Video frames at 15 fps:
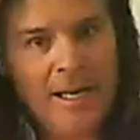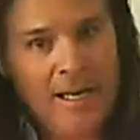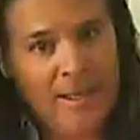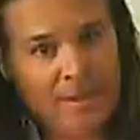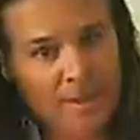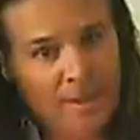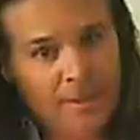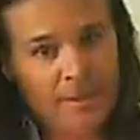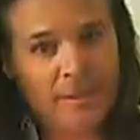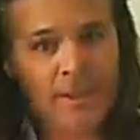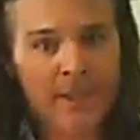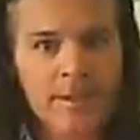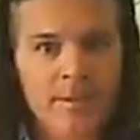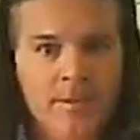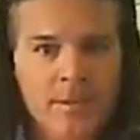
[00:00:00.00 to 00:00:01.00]
I noticed
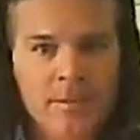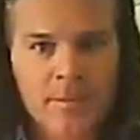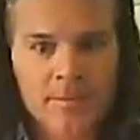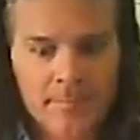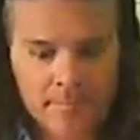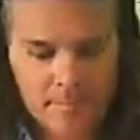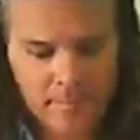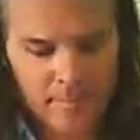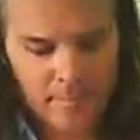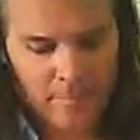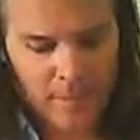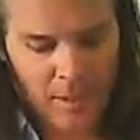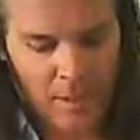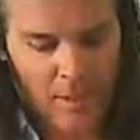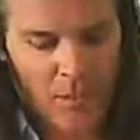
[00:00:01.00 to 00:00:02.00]
that there were
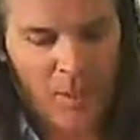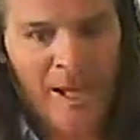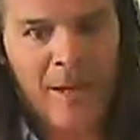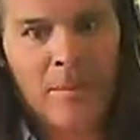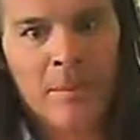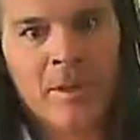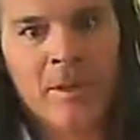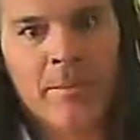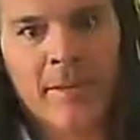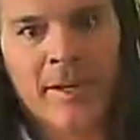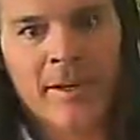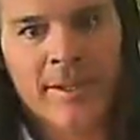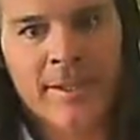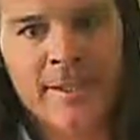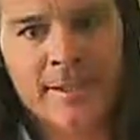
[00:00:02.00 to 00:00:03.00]
wild
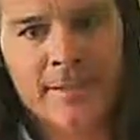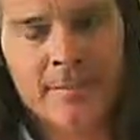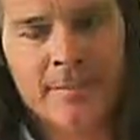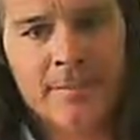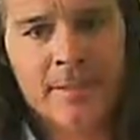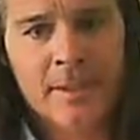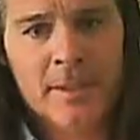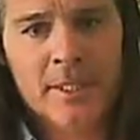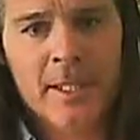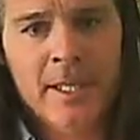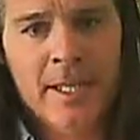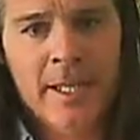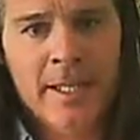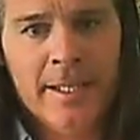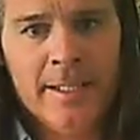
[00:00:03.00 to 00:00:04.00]
blueberries,
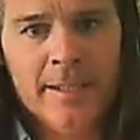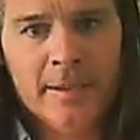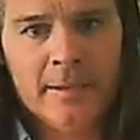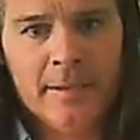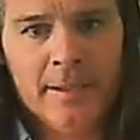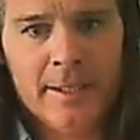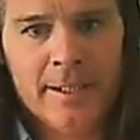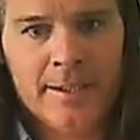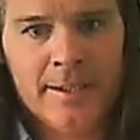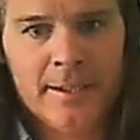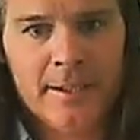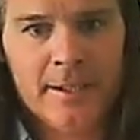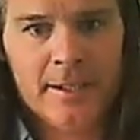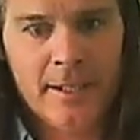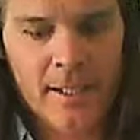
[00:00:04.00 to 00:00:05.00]
and less
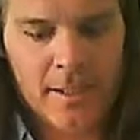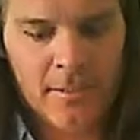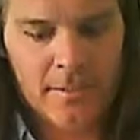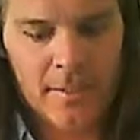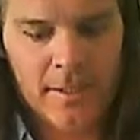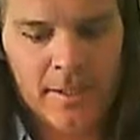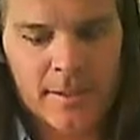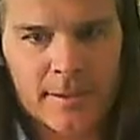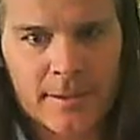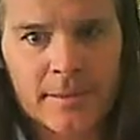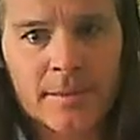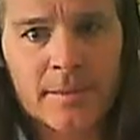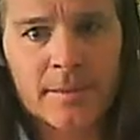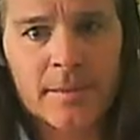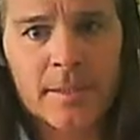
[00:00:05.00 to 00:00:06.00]
than 10 minutes,
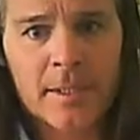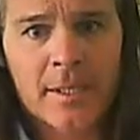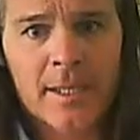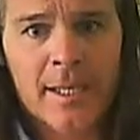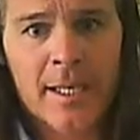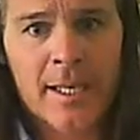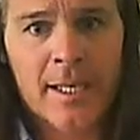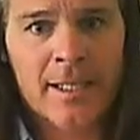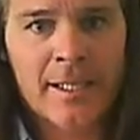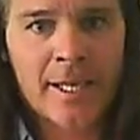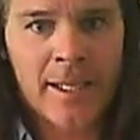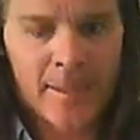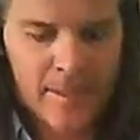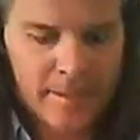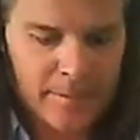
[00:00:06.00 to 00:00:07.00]
I
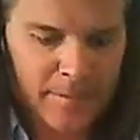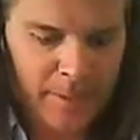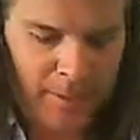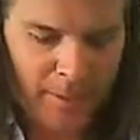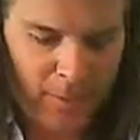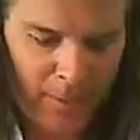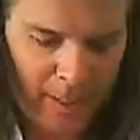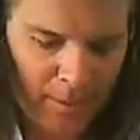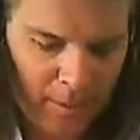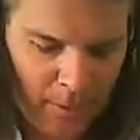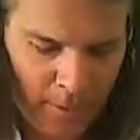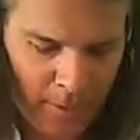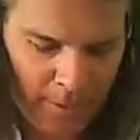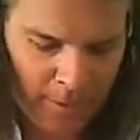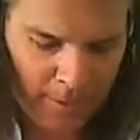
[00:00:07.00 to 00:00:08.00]
got this many wild
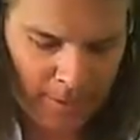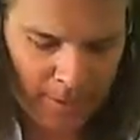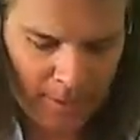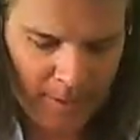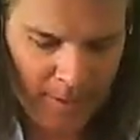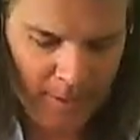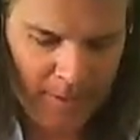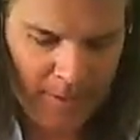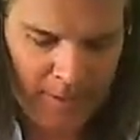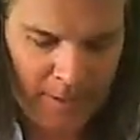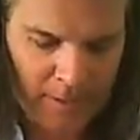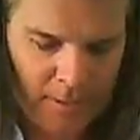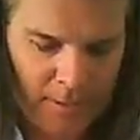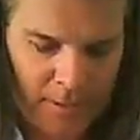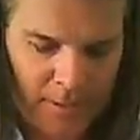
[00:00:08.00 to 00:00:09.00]
blueberries. I mean, that's
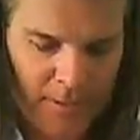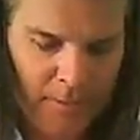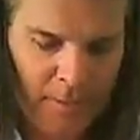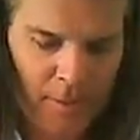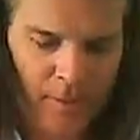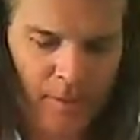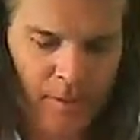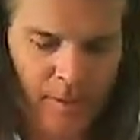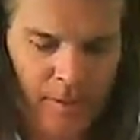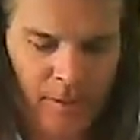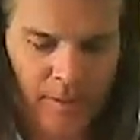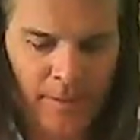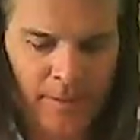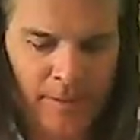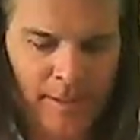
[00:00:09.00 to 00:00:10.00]
a pretty good
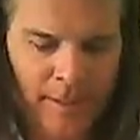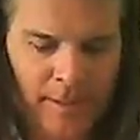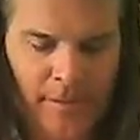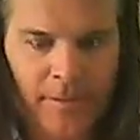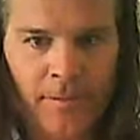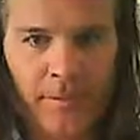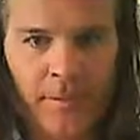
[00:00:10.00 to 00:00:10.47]
thing right there.